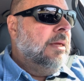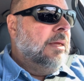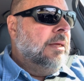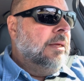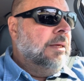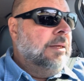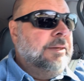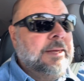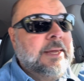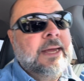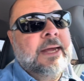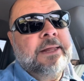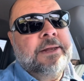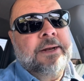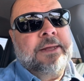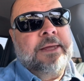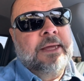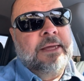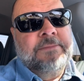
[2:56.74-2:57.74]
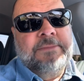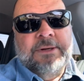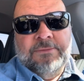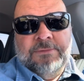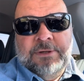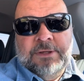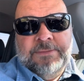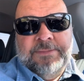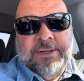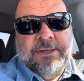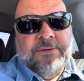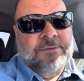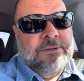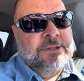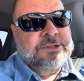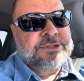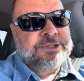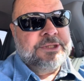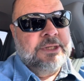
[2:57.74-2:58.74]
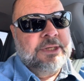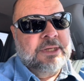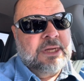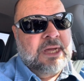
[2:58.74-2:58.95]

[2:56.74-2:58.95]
and the guy that came in with me was a